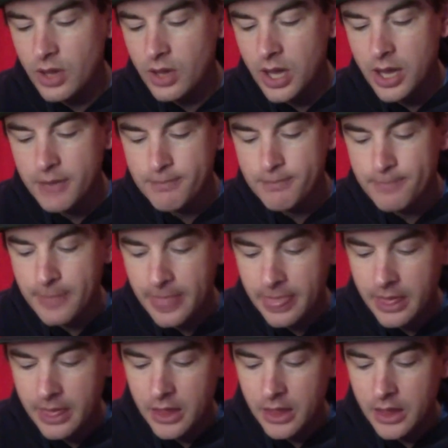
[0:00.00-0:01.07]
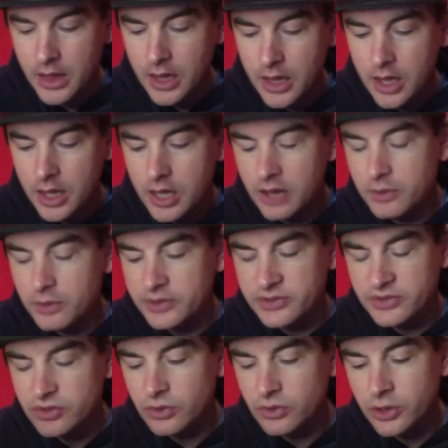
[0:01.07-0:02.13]
Other ones
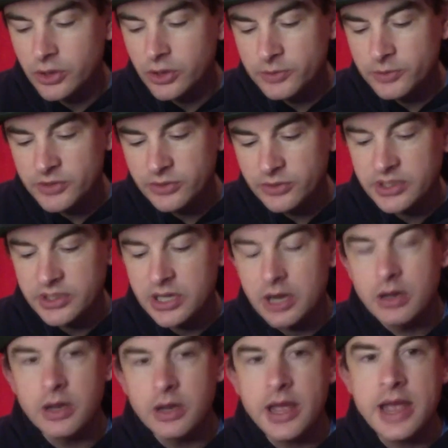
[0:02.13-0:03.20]
have just got loops on the tongue.